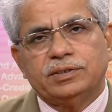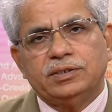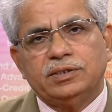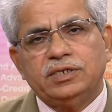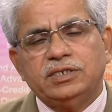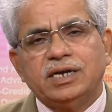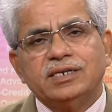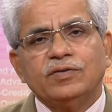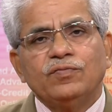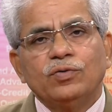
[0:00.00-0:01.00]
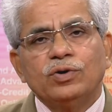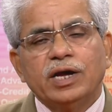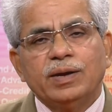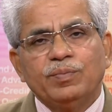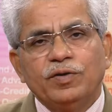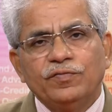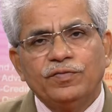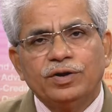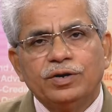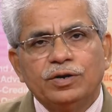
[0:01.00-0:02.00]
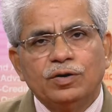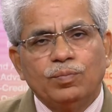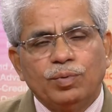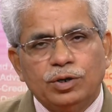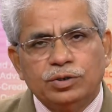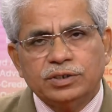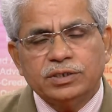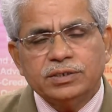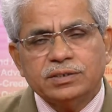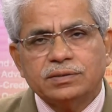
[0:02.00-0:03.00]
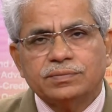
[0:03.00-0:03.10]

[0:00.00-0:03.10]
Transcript: These are the 4 type of pollutions